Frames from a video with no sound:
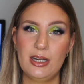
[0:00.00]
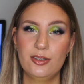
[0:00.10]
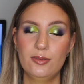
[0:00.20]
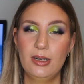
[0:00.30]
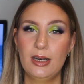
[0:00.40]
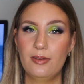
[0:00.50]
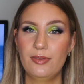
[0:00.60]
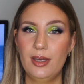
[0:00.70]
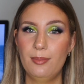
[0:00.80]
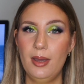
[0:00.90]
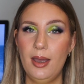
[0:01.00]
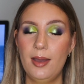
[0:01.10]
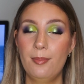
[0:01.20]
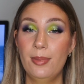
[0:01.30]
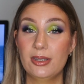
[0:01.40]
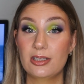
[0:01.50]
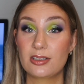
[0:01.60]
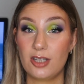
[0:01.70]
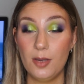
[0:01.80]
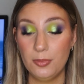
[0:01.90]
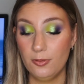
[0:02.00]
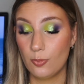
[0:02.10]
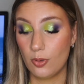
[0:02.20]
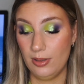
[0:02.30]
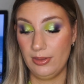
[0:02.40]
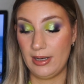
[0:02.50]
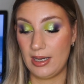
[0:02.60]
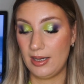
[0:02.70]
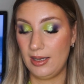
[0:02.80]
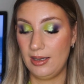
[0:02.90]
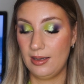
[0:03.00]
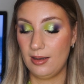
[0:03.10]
I do really love them, but there's a couple more that I